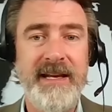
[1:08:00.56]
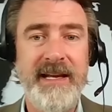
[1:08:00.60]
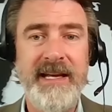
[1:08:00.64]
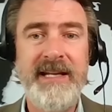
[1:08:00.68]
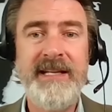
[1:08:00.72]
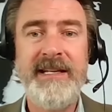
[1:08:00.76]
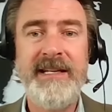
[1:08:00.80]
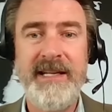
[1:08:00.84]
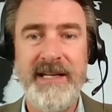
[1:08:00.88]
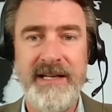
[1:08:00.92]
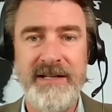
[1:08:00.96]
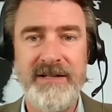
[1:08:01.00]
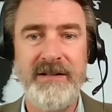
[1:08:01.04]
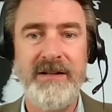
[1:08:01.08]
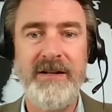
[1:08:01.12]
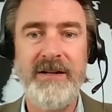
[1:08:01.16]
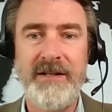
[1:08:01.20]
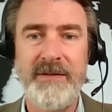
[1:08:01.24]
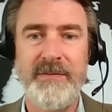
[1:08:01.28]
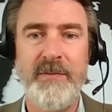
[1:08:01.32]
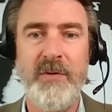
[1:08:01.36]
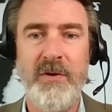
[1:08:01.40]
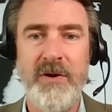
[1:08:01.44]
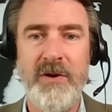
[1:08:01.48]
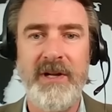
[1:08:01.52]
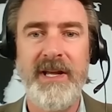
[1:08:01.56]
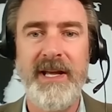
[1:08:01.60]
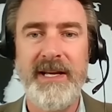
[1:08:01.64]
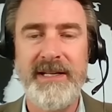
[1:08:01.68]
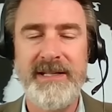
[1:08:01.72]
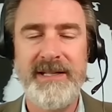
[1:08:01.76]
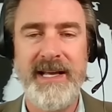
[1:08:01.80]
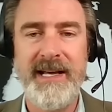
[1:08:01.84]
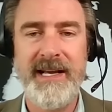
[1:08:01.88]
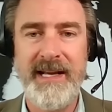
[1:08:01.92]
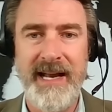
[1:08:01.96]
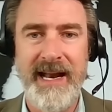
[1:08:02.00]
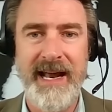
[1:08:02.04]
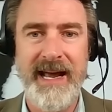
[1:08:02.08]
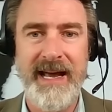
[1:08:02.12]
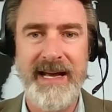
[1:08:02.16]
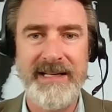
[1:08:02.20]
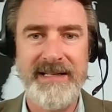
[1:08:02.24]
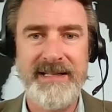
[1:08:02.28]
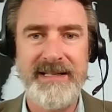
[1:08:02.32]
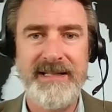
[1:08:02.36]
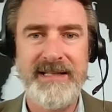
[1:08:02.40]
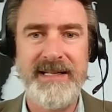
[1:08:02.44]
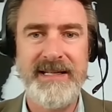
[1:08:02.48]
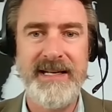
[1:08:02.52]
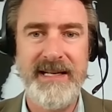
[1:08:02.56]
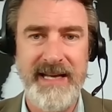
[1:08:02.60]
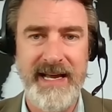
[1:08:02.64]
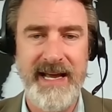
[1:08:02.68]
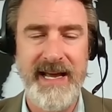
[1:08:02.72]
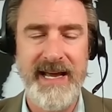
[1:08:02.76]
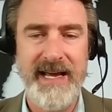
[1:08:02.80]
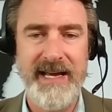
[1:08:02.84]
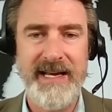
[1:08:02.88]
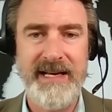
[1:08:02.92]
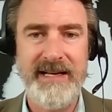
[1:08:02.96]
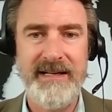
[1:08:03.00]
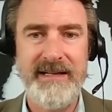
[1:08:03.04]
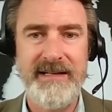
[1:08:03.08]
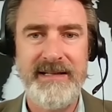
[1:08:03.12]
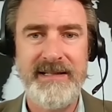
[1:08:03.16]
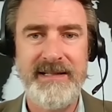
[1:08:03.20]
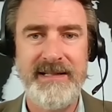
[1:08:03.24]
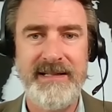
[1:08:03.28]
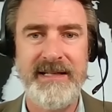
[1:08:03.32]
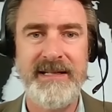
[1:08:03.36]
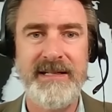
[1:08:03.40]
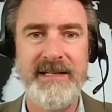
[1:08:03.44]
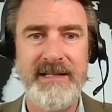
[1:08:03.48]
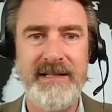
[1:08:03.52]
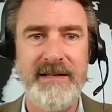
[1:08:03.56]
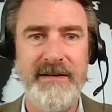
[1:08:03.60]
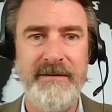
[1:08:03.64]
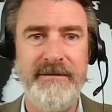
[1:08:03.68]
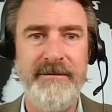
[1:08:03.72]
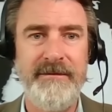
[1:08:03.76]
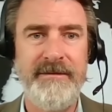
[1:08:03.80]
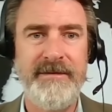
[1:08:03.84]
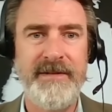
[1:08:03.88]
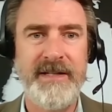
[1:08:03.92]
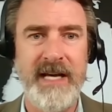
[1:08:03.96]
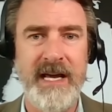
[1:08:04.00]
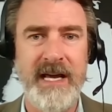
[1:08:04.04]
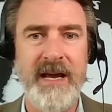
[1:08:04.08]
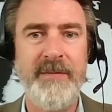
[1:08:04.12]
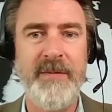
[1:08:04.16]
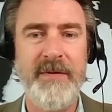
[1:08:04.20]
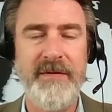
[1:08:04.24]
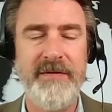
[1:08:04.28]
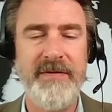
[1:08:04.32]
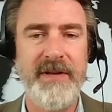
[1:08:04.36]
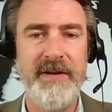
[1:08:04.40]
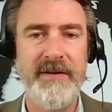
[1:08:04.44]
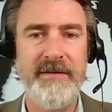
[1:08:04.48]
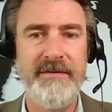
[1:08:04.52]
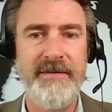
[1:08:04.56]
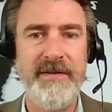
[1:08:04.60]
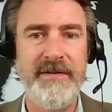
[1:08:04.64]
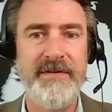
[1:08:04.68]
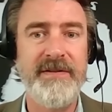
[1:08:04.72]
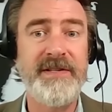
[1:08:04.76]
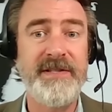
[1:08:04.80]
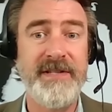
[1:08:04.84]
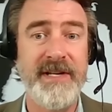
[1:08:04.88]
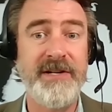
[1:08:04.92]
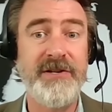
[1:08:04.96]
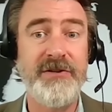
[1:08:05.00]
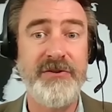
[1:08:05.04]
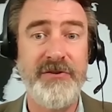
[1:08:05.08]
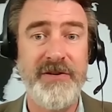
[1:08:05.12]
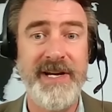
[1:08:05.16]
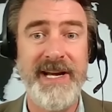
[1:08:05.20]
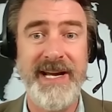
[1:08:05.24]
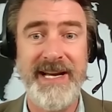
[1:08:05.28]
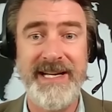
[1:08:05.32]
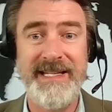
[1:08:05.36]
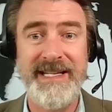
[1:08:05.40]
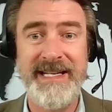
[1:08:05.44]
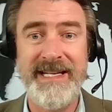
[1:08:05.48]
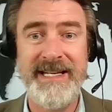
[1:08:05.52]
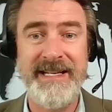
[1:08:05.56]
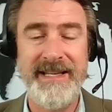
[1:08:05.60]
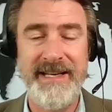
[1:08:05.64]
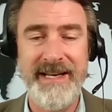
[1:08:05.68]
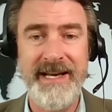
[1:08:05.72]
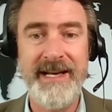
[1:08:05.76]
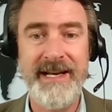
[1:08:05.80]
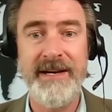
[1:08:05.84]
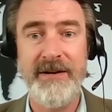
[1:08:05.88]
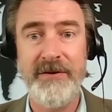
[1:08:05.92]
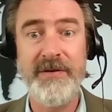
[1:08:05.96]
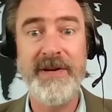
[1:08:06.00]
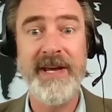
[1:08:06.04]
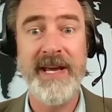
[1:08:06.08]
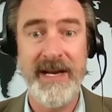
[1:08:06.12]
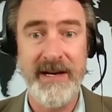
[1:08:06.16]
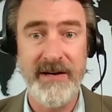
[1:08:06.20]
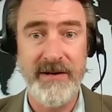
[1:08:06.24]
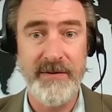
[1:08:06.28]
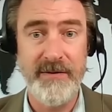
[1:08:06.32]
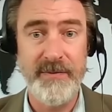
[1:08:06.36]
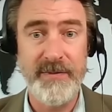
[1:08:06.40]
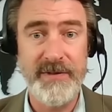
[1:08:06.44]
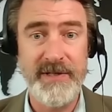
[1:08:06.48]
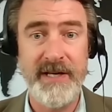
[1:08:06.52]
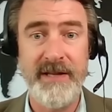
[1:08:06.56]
that India has looked more or less like it has today since the time of the fifth century A D in the Hindu kingdoms.